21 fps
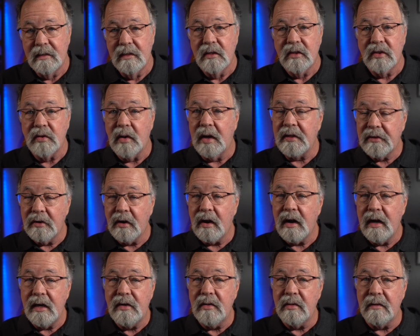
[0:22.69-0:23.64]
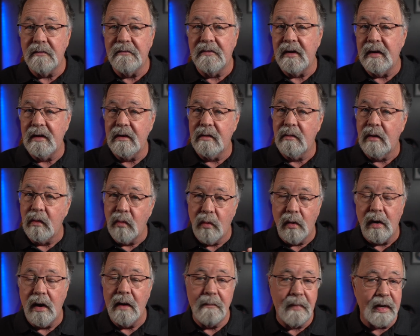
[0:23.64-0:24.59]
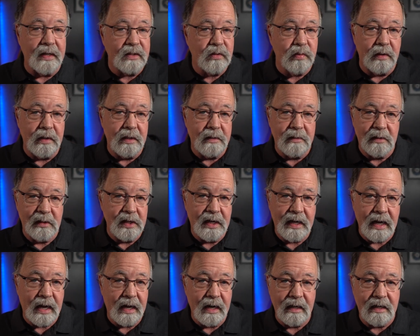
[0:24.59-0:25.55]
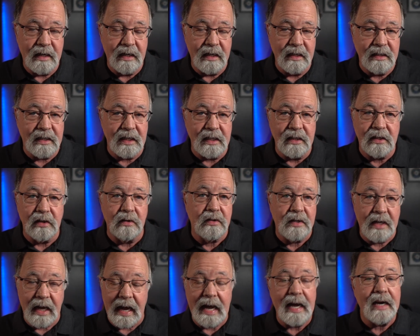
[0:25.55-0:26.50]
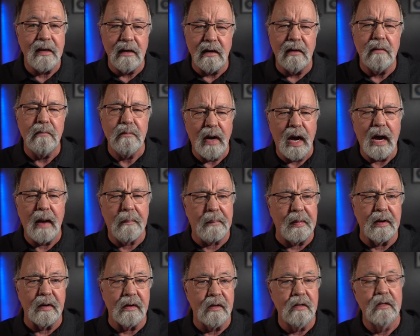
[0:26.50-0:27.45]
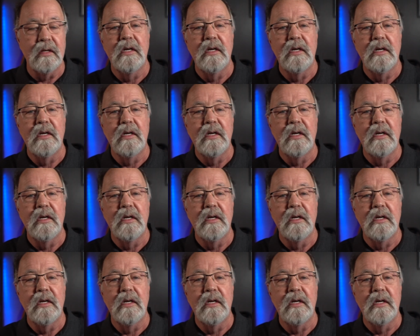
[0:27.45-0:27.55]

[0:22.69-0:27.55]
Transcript: So I thought I'd do a video on what makes Williamson County, Tennessee so dadgum popular.